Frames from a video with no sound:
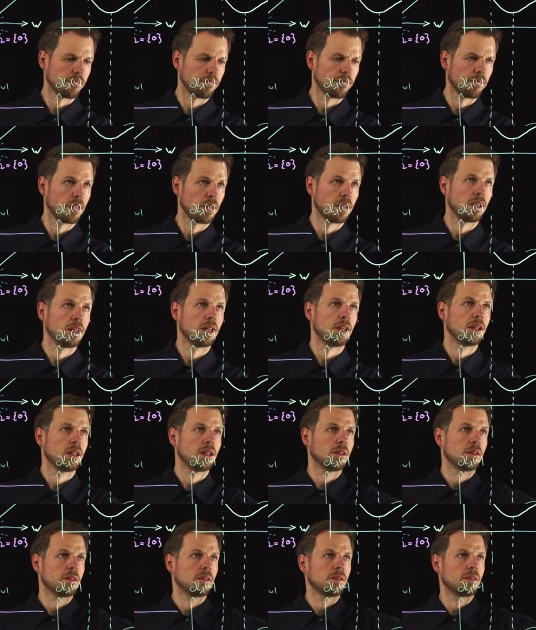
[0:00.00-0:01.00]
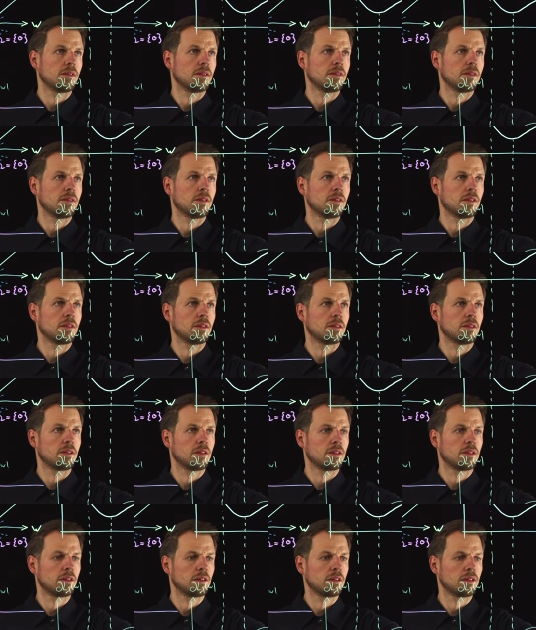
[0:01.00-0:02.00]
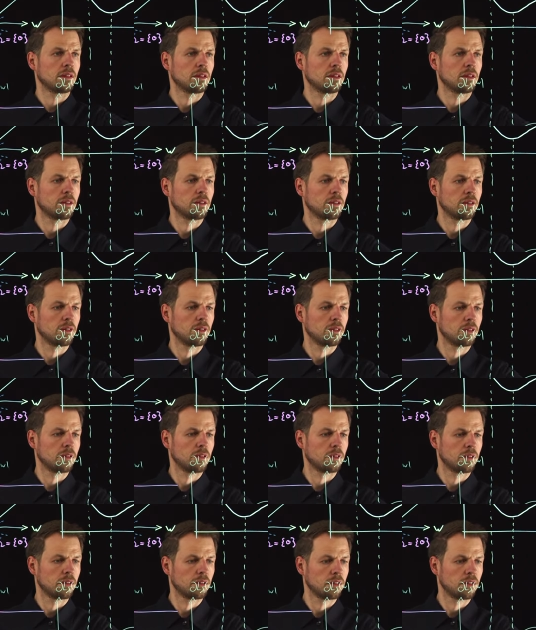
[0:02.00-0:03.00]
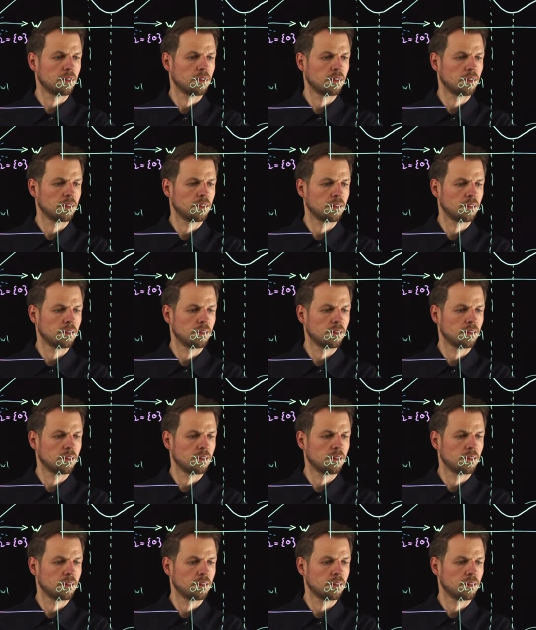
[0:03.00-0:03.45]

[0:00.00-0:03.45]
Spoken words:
No one is speaking in this clip.